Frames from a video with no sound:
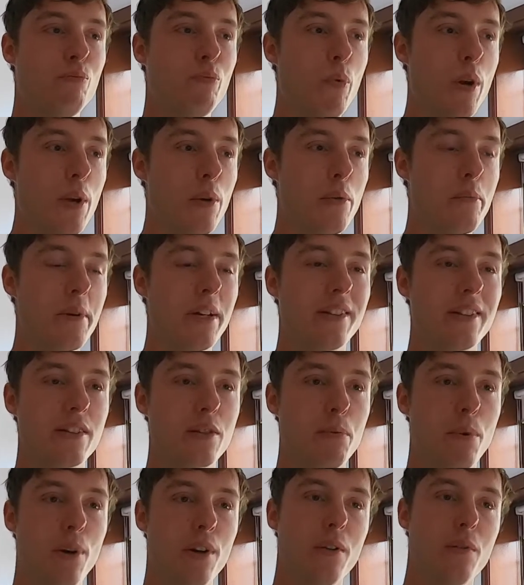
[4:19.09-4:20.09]
We were a bit
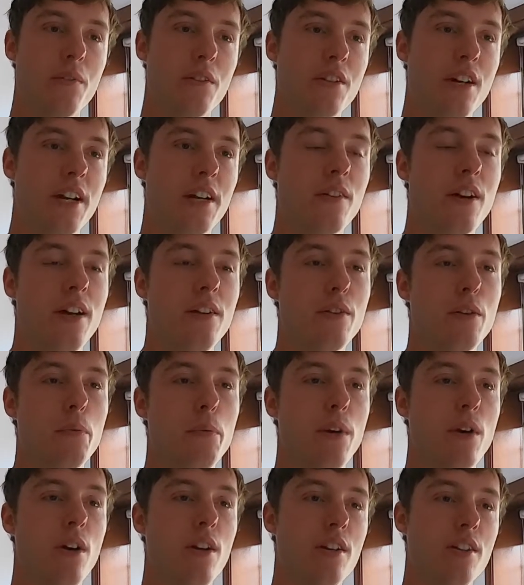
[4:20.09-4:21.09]
disappointed with Siteground, to
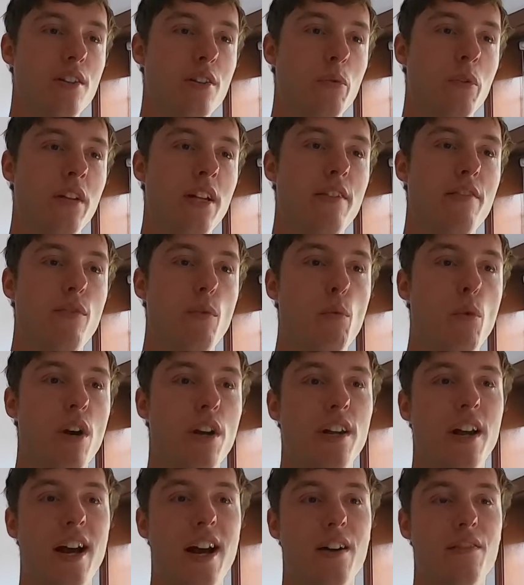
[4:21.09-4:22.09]
be honest. We left them
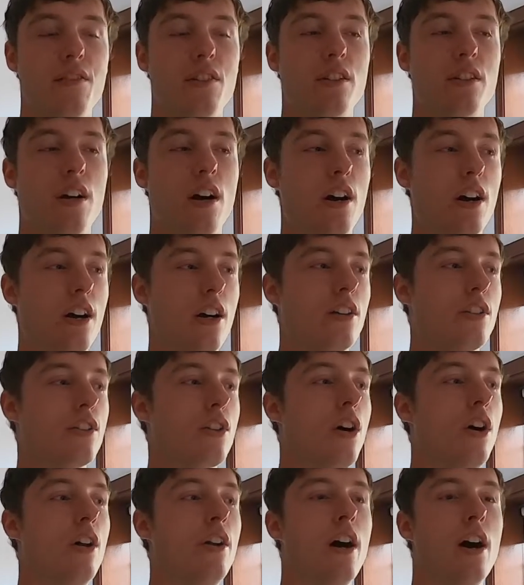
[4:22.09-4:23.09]
1.5 stars
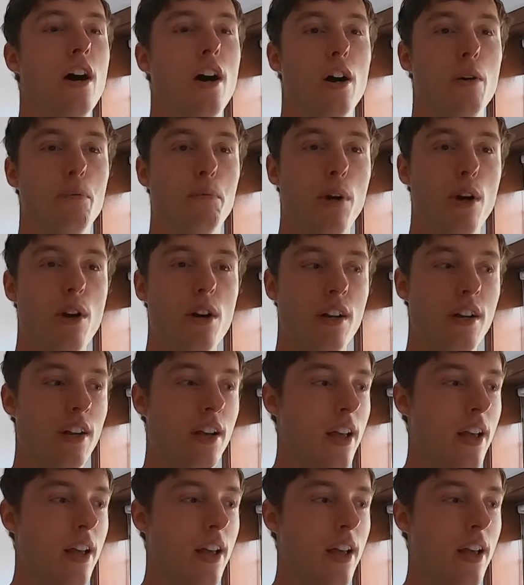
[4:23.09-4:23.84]
on our blog.